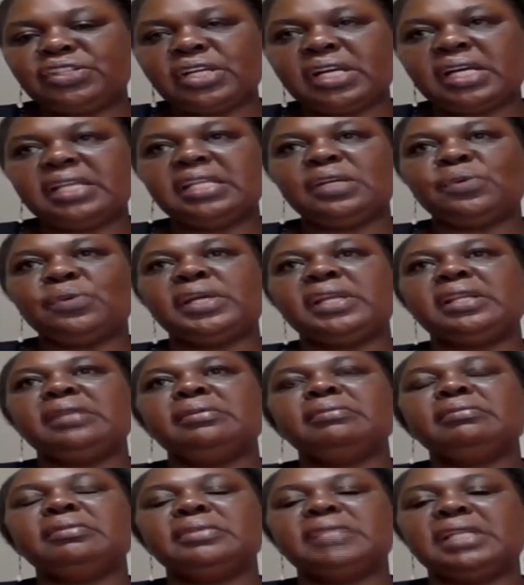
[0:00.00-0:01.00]
journey.
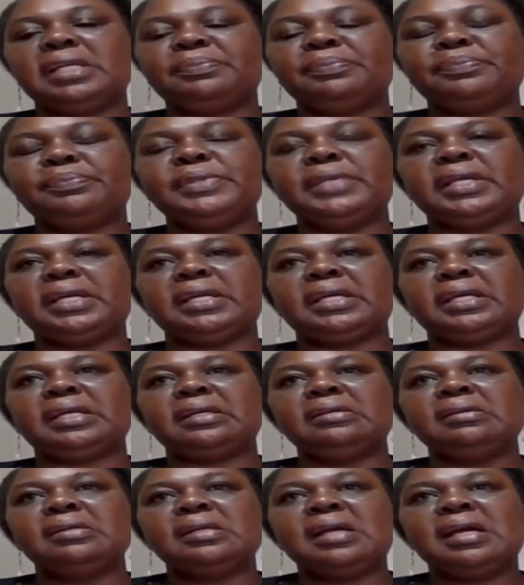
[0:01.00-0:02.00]
When the